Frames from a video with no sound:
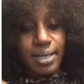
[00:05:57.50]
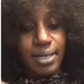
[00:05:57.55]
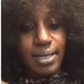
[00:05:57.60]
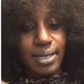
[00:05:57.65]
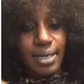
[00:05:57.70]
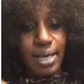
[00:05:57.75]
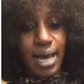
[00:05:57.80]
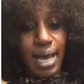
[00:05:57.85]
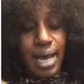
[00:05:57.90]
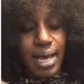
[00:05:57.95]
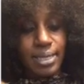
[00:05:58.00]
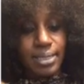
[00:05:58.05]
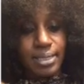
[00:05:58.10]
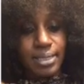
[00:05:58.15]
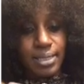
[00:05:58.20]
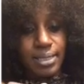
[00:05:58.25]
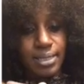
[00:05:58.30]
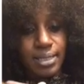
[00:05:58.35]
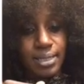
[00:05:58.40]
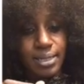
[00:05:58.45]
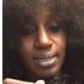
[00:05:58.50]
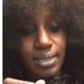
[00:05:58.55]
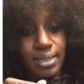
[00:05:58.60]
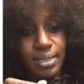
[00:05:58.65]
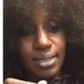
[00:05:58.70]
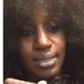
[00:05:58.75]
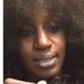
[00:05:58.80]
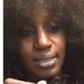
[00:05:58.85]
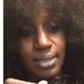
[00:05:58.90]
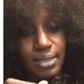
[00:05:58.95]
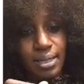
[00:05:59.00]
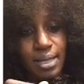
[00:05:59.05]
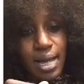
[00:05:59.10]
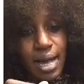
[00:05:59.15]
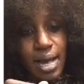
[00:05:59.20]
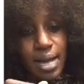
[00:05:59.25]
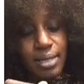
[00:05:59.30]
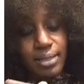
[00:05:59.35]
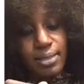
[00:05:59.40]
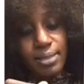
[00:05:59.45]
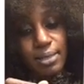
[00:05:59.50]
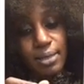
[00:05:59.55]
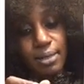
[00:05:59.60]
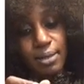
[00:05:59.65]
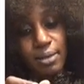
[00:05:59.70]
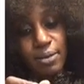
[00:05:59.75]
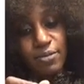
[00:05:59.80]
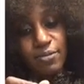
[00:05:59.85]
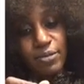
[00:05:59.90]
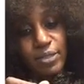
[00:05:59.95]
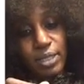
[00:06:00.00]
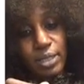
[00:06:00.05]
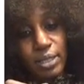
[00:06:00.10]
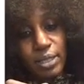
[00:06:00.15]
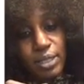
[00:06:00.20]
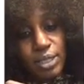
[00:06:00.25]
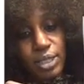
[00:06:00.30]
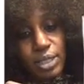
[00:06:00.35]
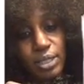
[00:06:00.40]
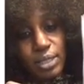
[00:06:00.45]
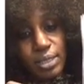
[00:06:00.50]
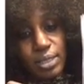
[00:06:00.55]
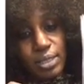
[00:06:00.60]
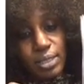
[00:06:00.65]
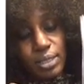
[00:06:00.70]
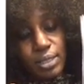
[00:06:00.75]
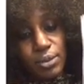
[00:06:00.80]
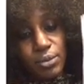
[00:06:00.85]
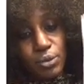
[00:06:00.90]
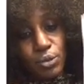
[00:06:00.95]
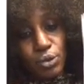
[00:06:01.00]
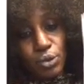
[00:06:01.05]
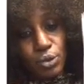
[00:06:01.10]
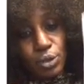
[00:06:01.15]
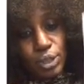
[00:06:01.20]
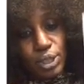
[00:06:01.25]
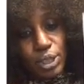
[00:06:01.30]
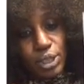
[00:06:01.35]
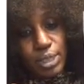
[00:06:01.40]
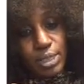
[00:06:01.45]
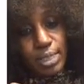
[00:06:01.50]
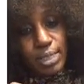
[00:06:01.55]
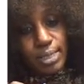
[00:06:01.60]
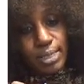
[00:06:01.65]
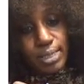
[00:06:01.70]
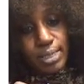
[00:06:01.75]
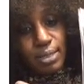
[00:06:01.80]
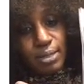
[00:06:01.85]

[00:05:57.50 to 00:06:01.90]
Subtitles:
at that glass of delicious nutritiousness,